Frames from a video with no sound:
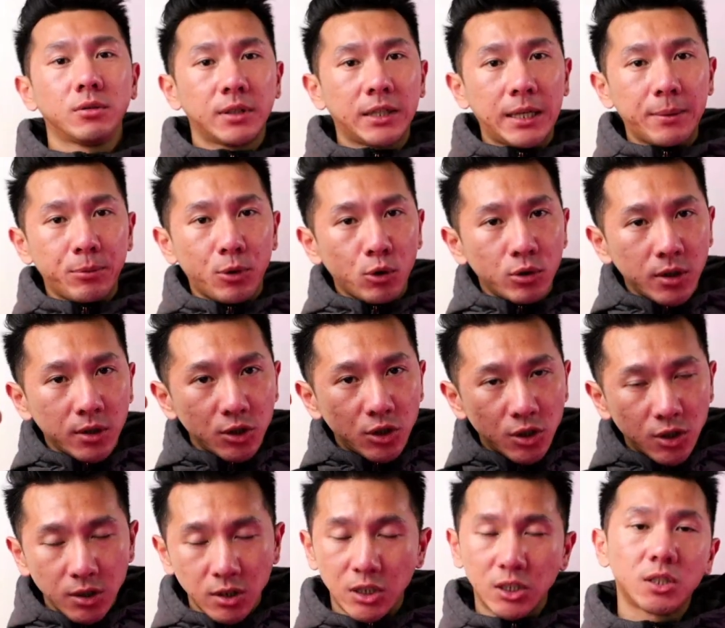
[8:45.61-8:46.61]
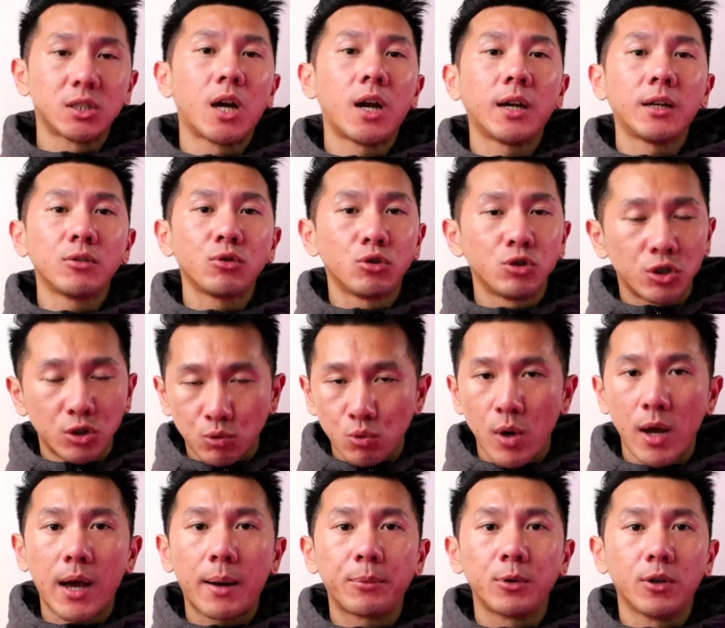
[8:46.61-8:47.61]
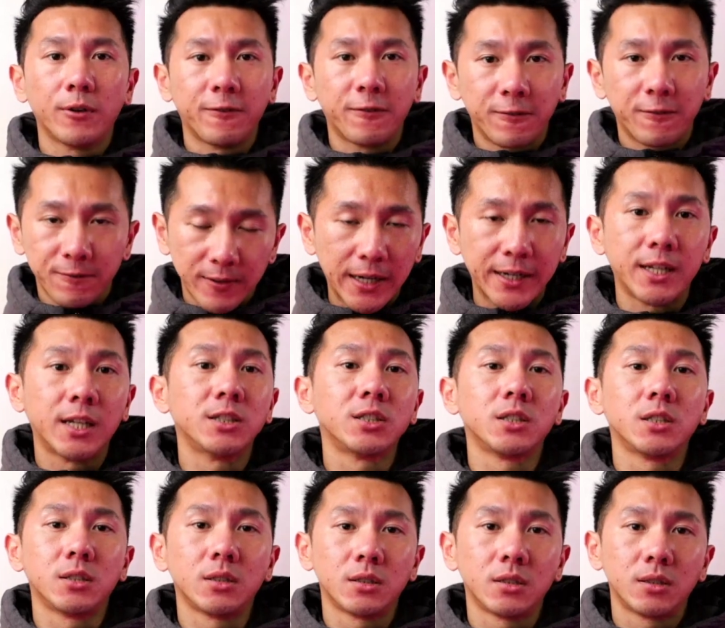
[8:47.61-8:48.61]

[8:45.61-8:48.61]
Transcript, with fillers: Keep using design to square up your finances.